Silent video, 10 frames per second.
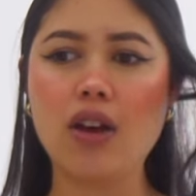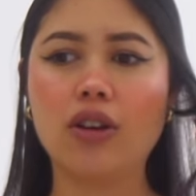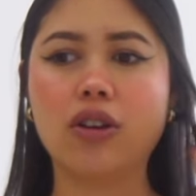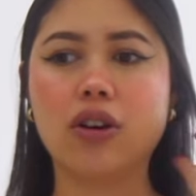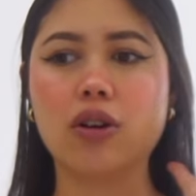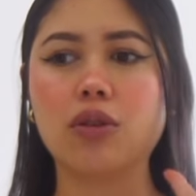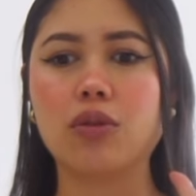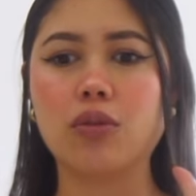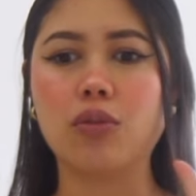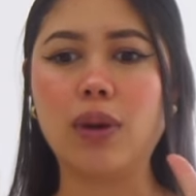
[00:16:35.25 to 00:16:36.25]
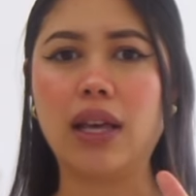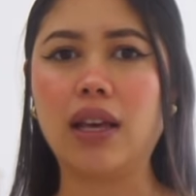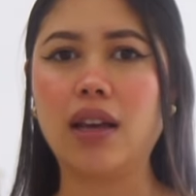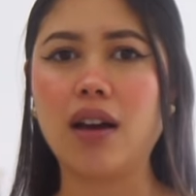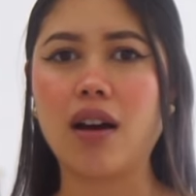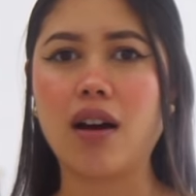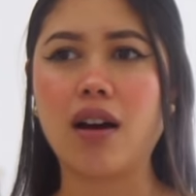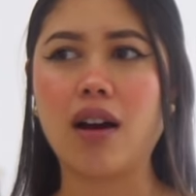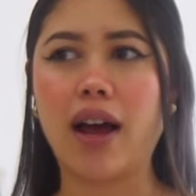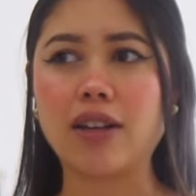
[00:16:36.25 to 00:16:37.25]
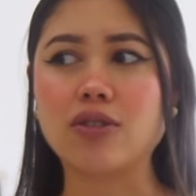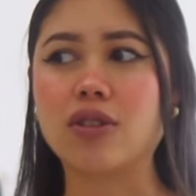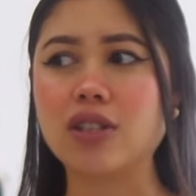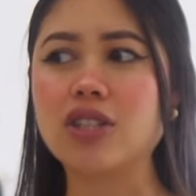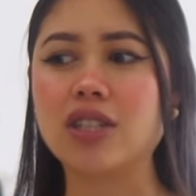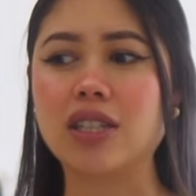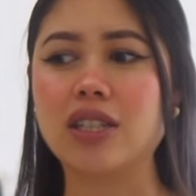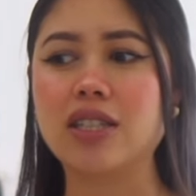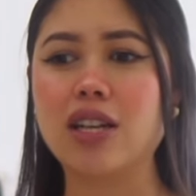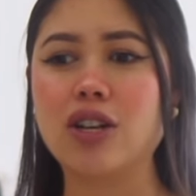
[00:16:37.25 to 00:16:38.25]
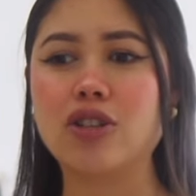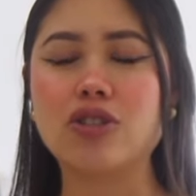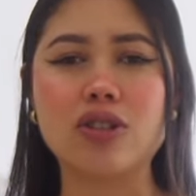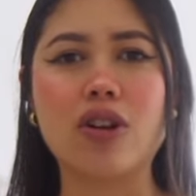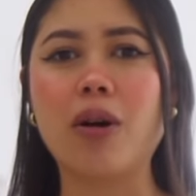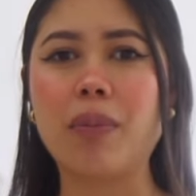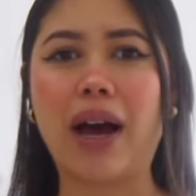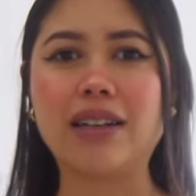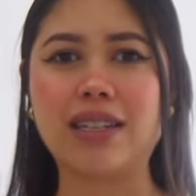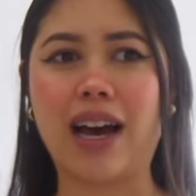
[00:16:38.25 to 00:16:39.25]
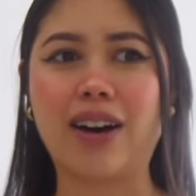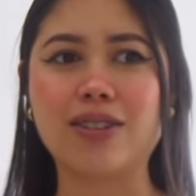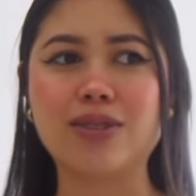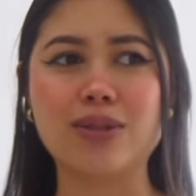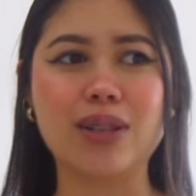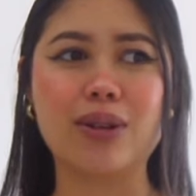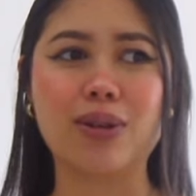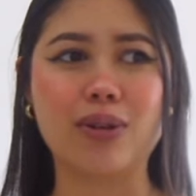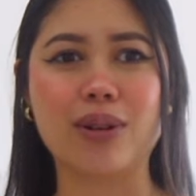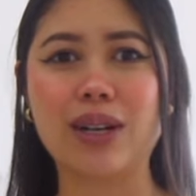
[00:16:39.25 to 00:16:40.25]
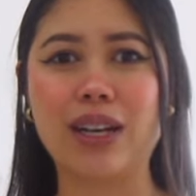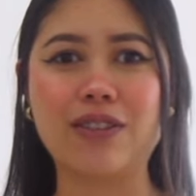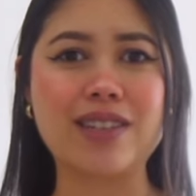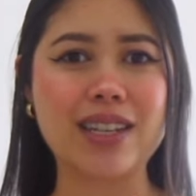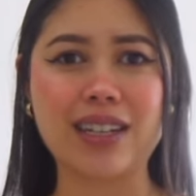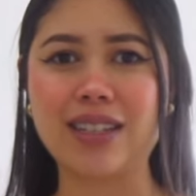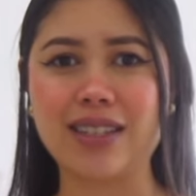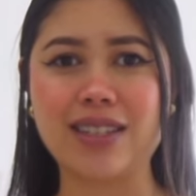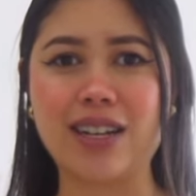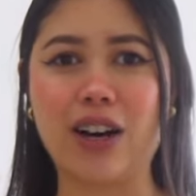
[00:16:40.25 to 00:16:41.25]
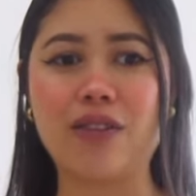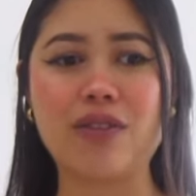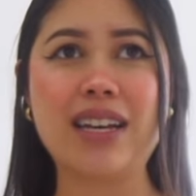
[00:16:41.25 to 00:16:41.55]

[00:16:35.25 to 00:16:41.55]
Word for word: you know, we as Christians should not bow down to the authority of sickness and stuff